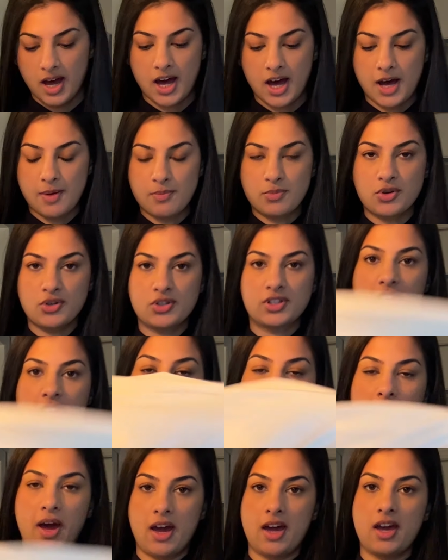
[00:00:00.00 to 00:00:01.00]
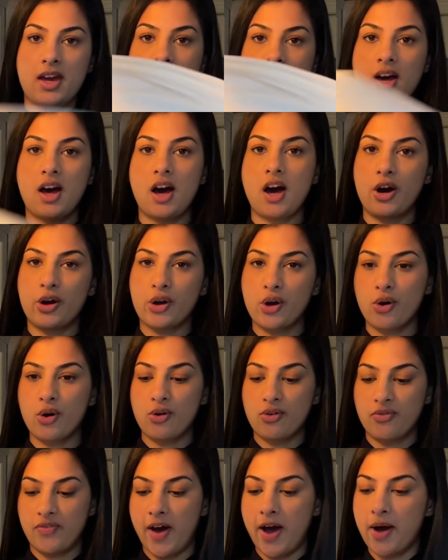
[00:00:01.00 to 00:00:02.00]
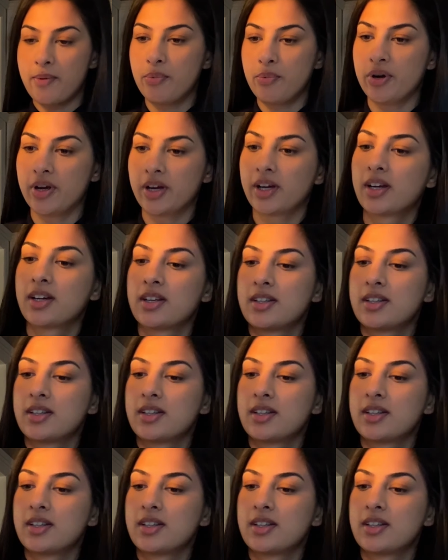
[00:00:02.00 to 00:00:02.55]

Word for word: I'm using my Uggo fabric.